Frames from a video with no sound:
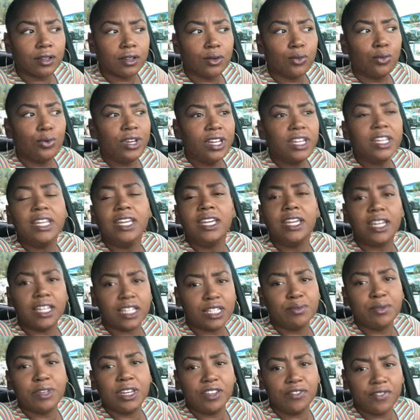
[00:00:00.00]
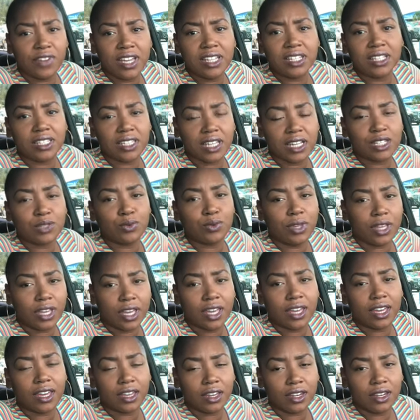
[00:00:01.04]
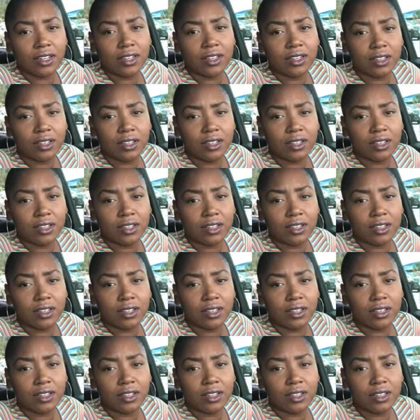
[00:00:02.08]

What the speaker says: We need as many faces as we can.